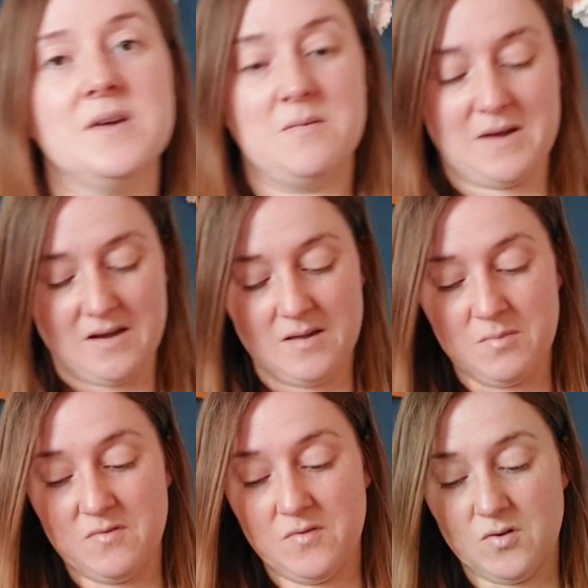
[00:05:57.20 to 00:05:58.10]
bit about
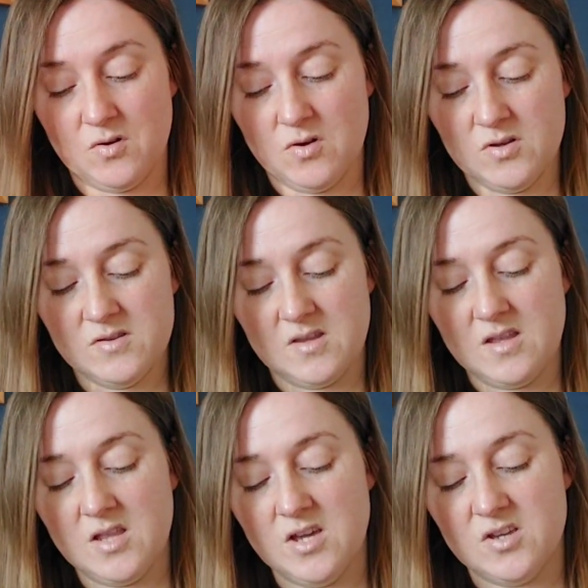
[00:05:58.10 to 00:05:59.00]
it before. So
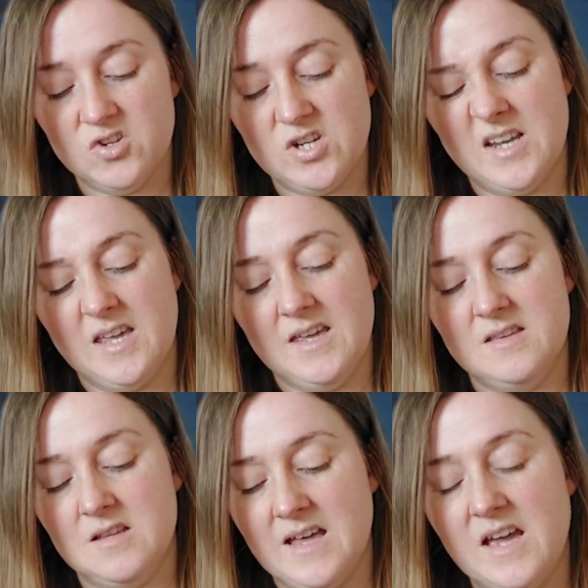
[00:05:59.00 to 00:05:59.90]
the Logan Shacket
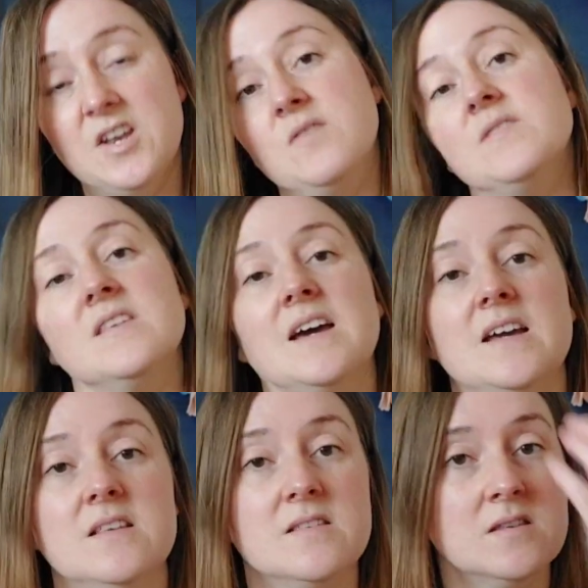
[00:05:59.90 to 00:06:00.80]
is like an
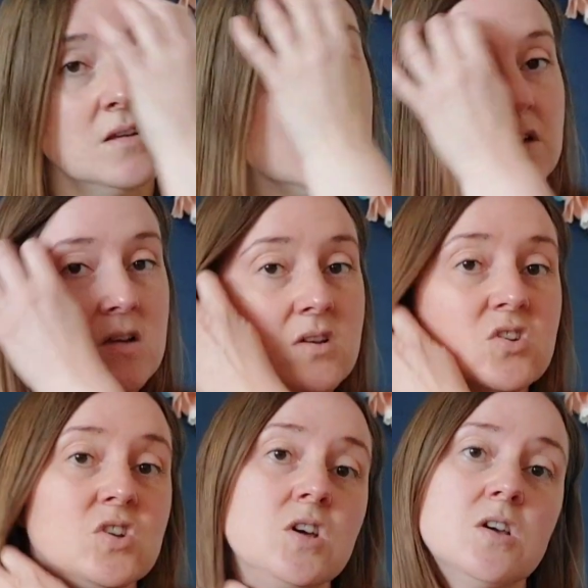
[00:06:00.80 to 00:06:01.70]
oversized
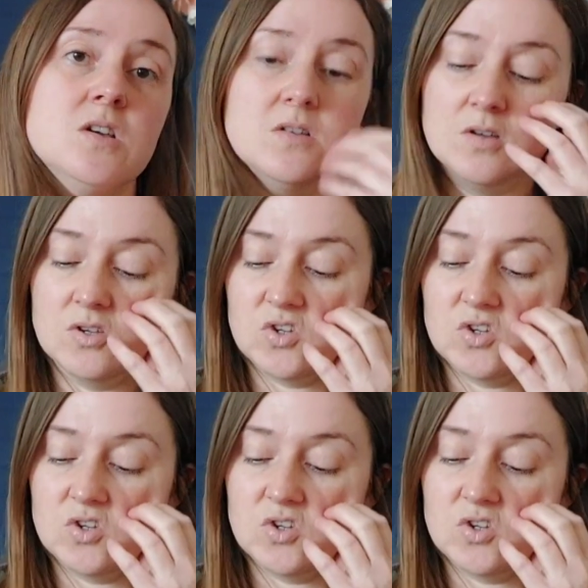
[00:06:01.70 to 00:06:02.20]
shirt